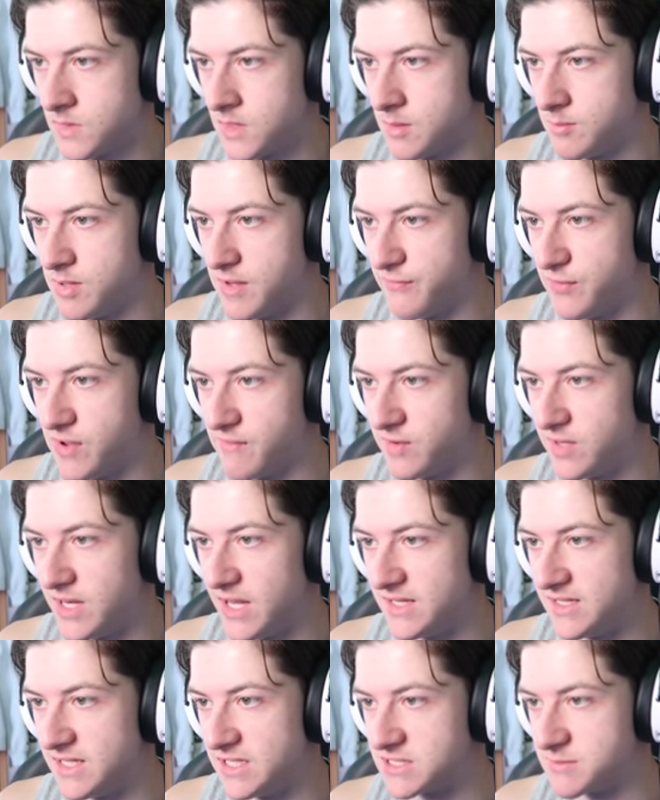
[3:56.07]
But if you have any
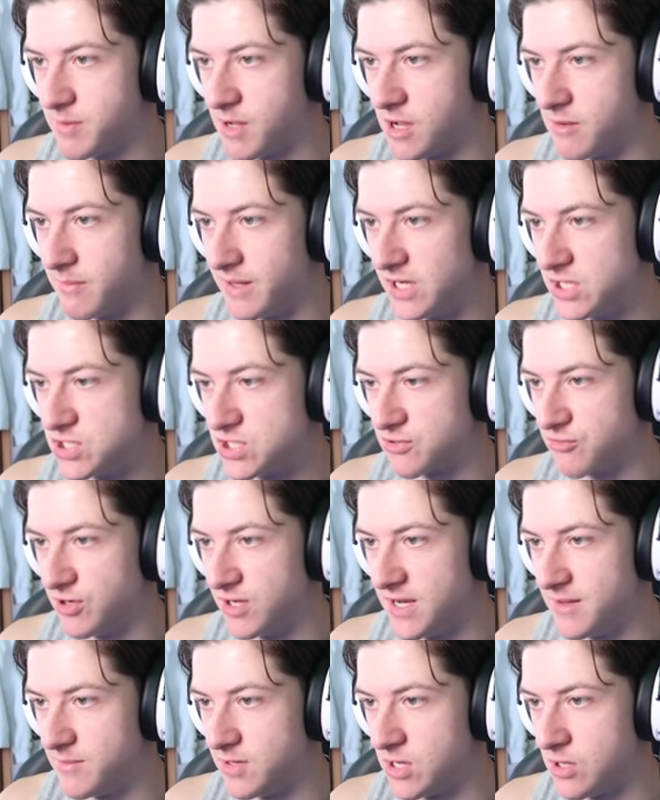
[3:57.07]
ideas about a manager career,
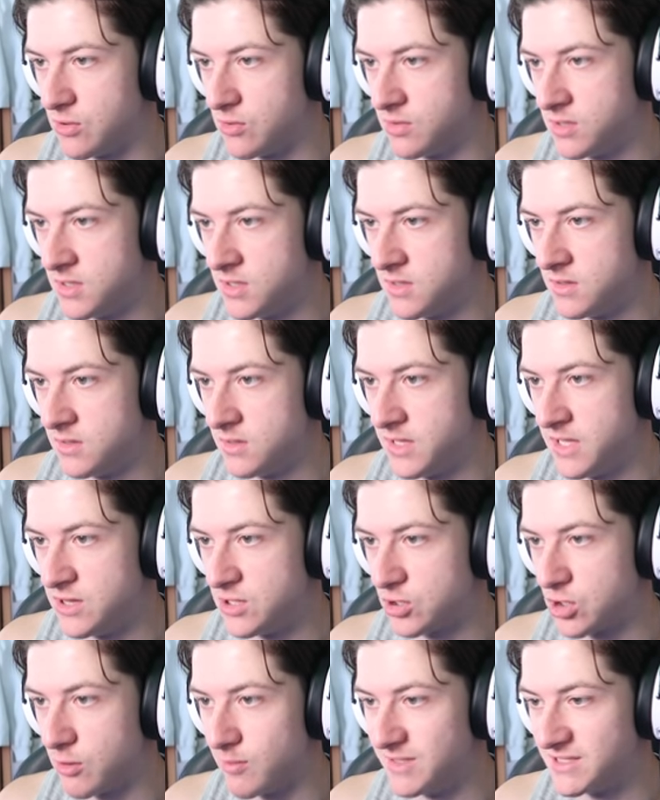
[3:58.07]
let me know in the
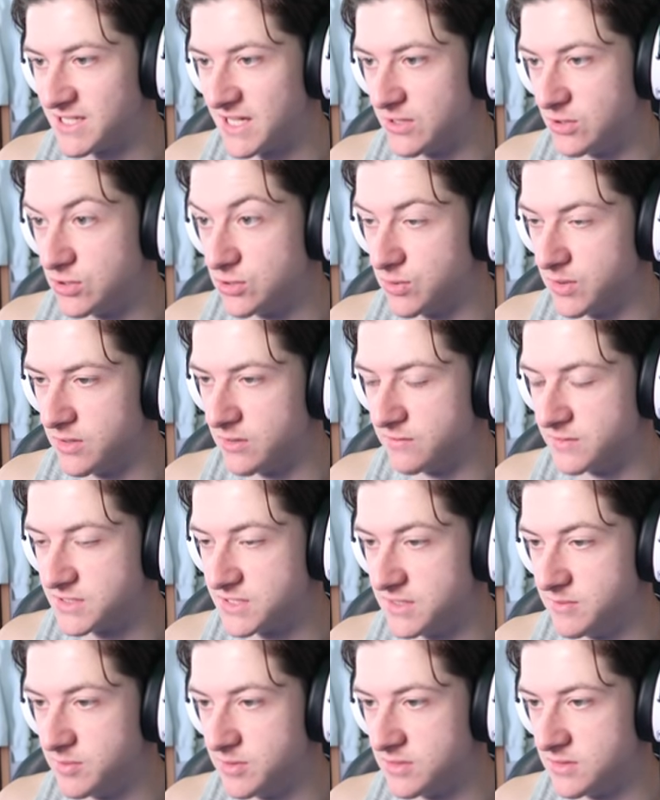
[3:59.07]
comments and on Twitter,
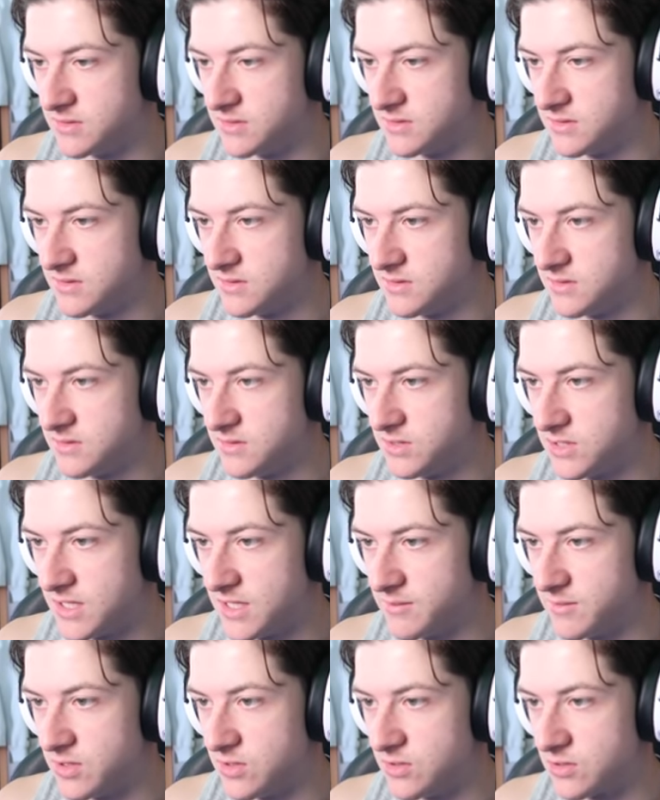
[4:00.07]
obviously. But you can
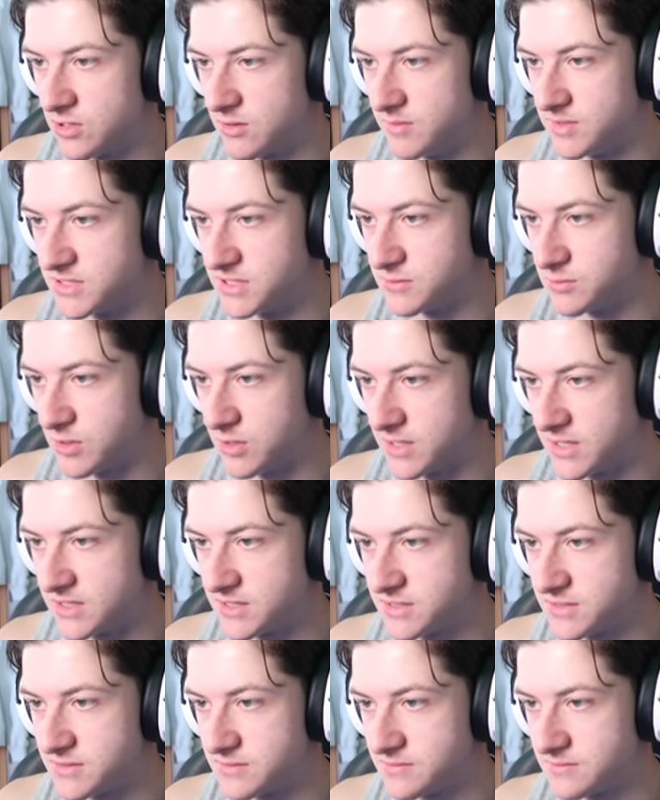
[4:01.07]
let me know in the comments as well, I
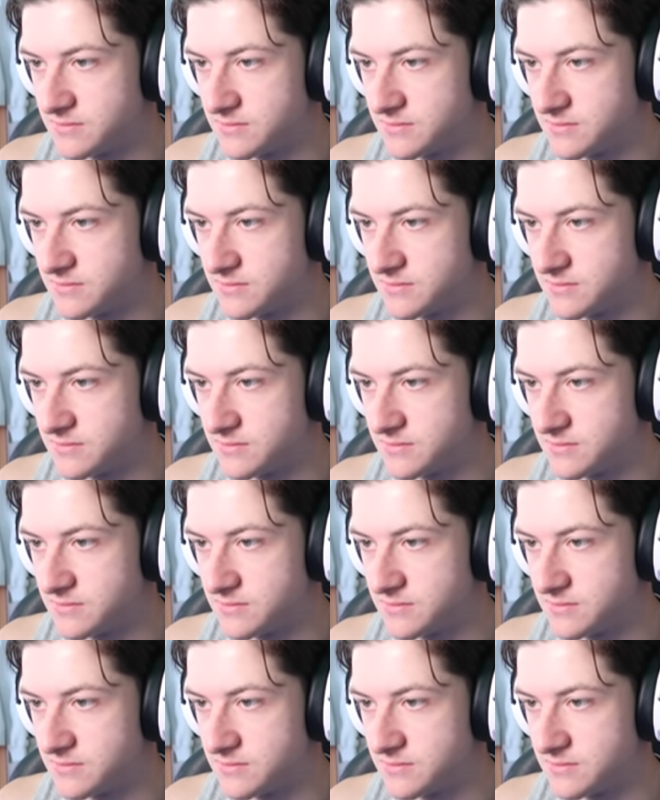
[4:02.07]
guess.